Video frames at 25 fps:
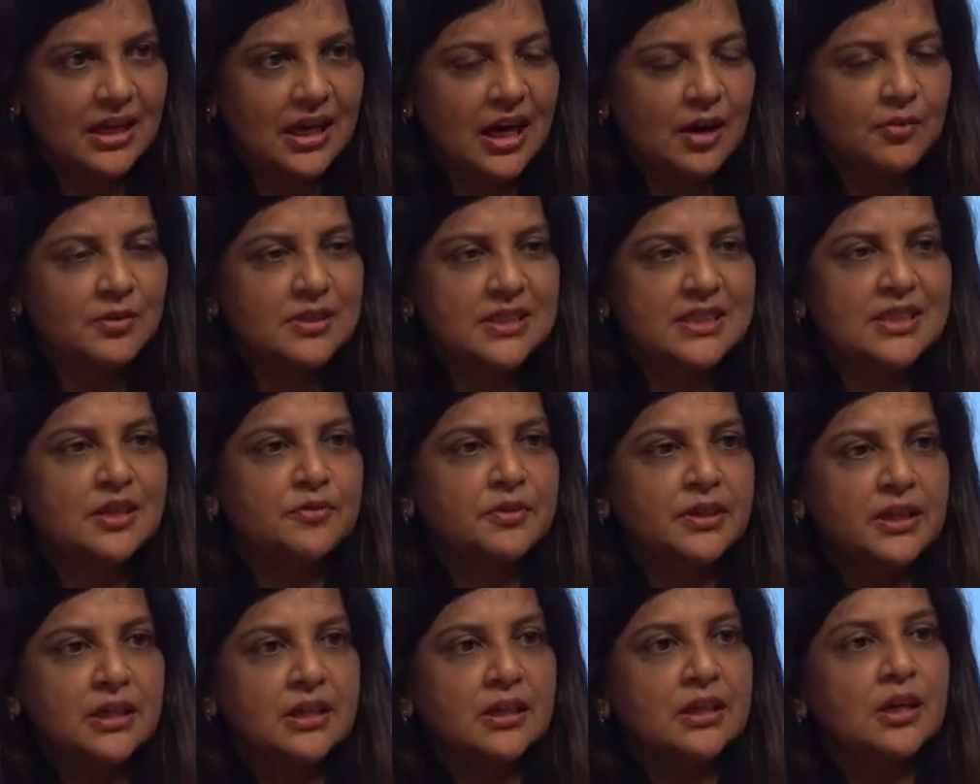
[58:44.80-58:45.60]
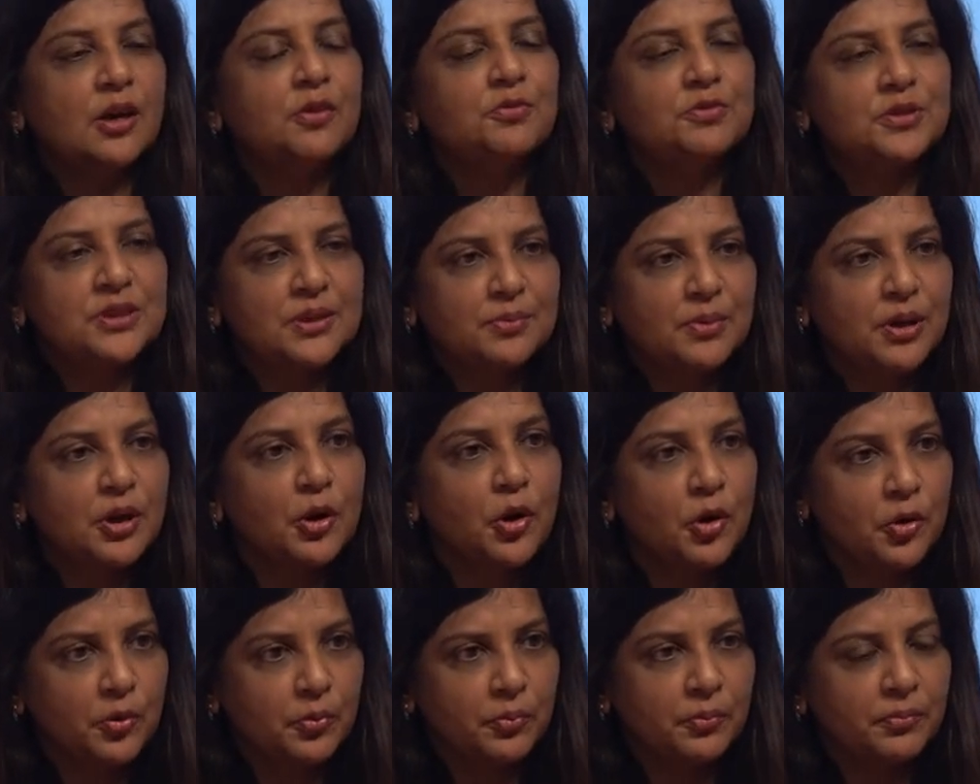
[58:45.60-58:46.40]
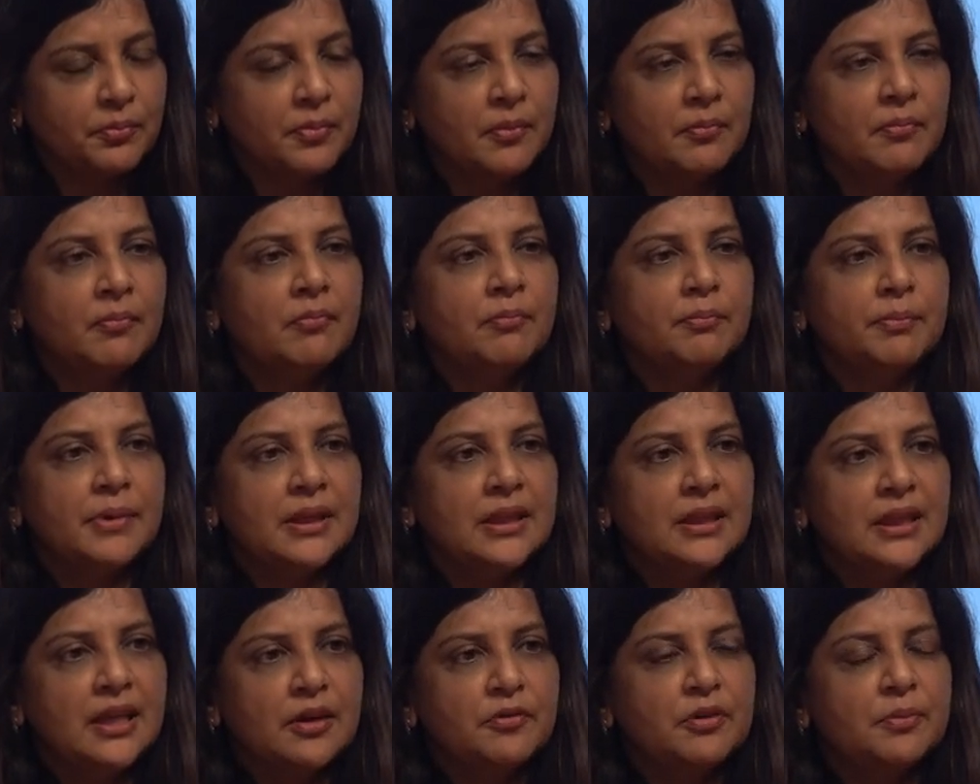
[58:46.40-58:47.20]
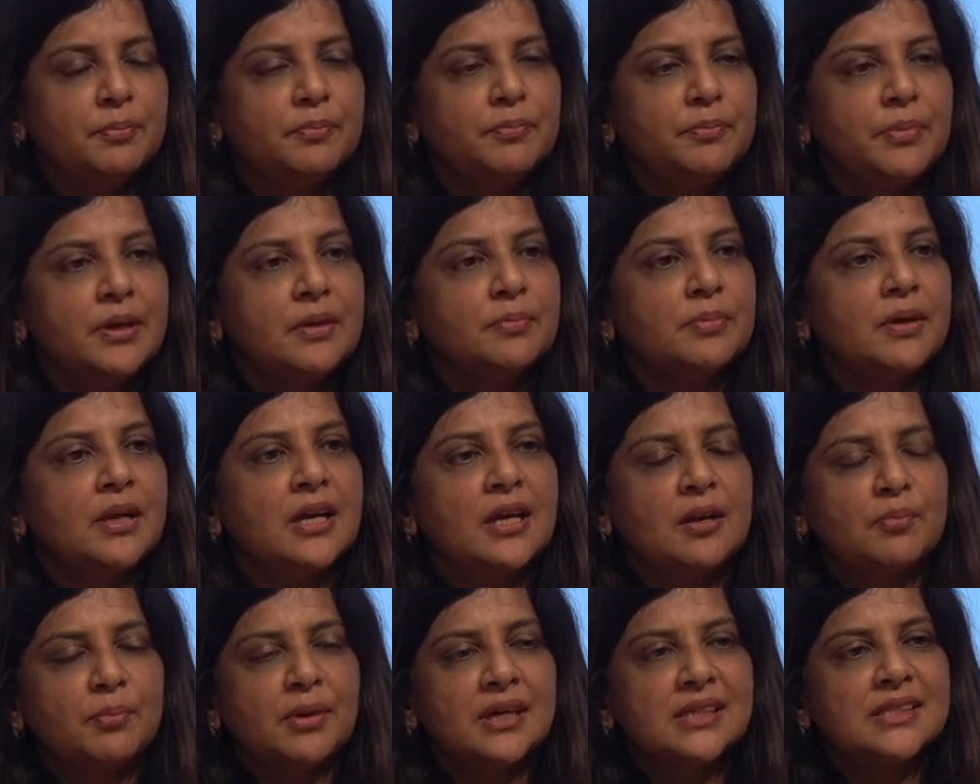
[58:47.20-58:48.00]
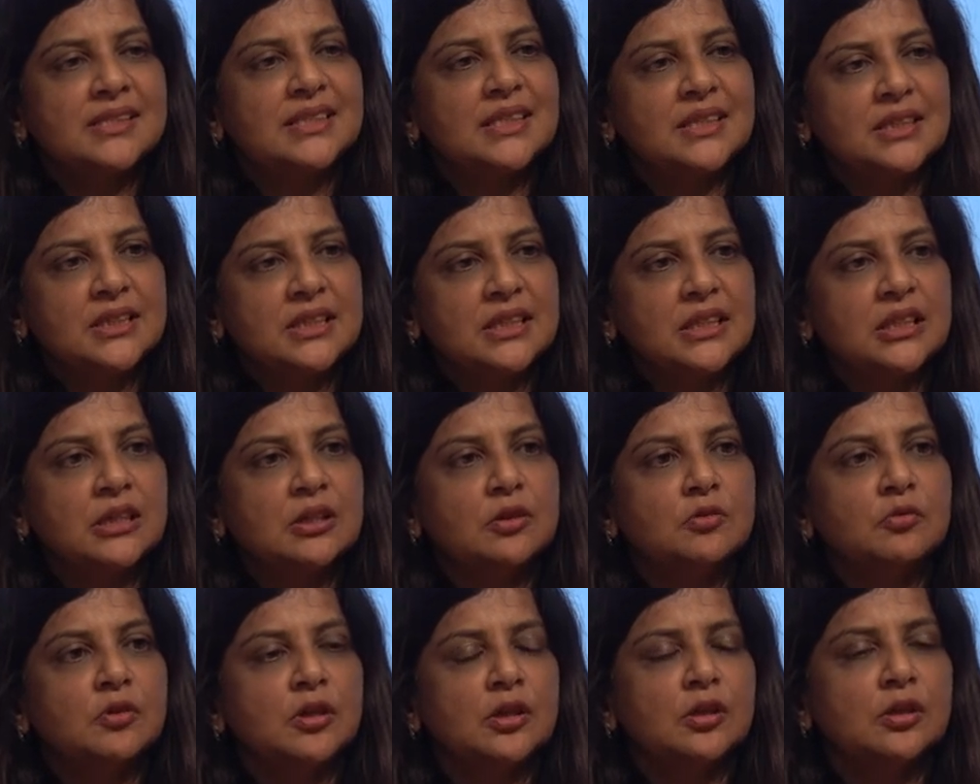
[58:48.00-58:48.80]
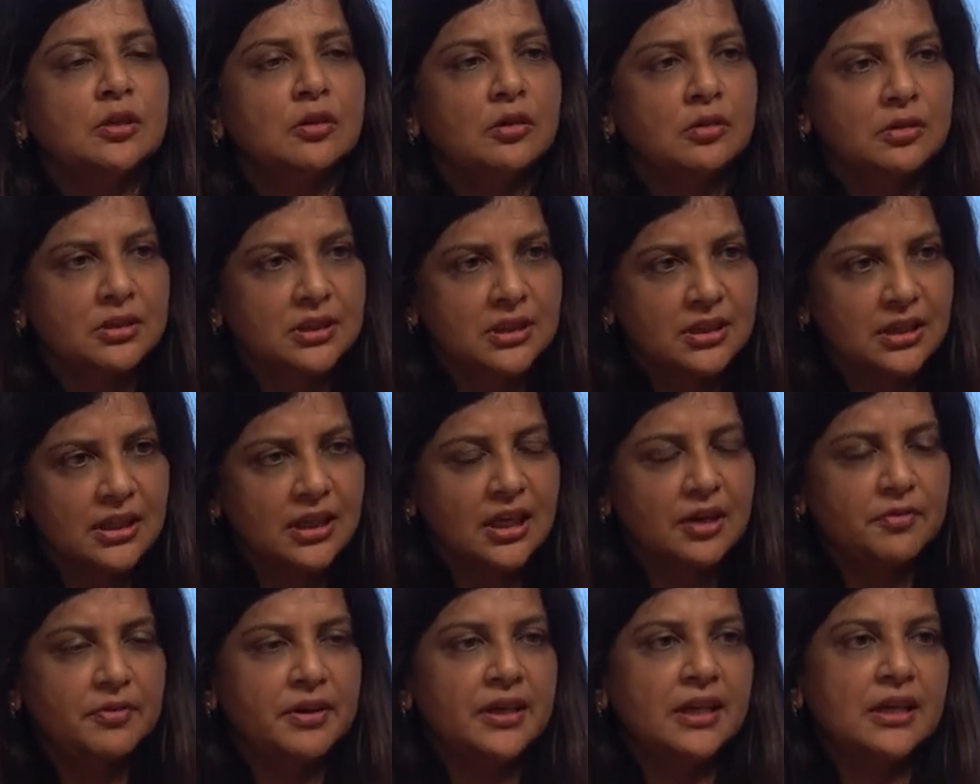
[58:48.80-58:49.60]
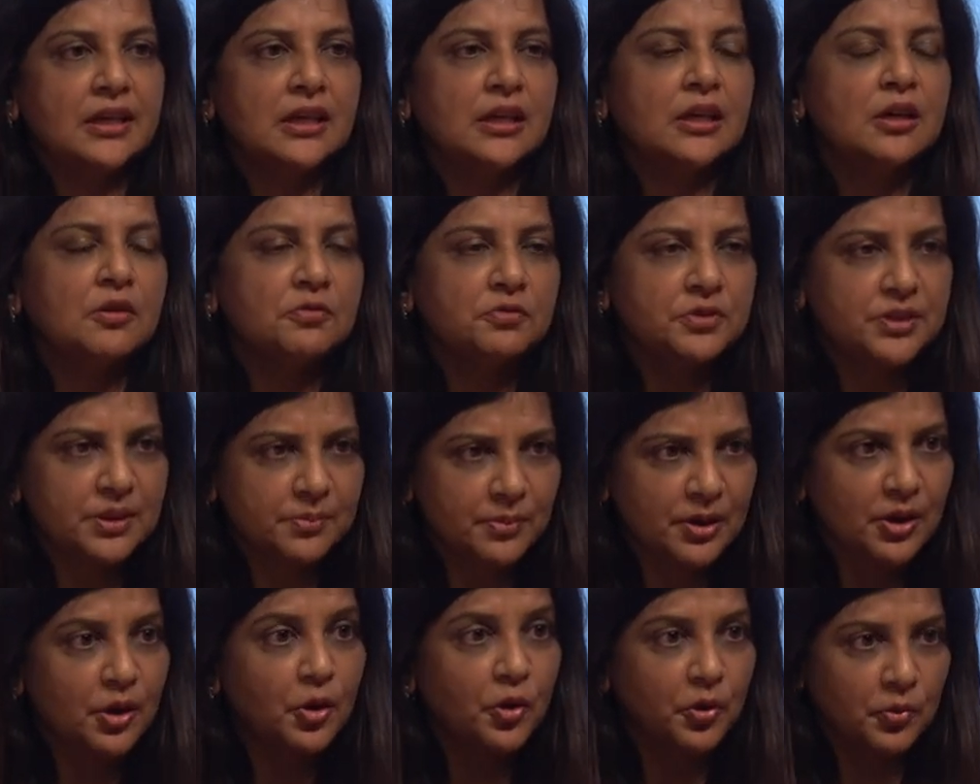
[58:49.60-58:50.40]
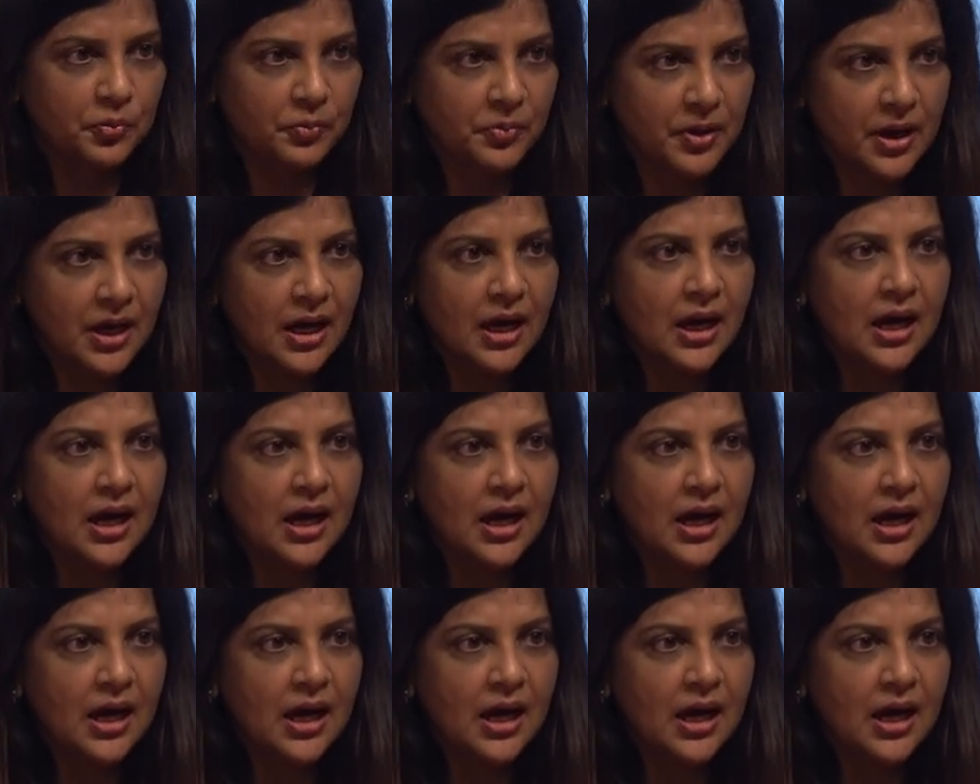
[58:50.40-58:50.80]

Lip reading: I was living in a comfortable home, but there were people in my city who were not living in a comfortable home.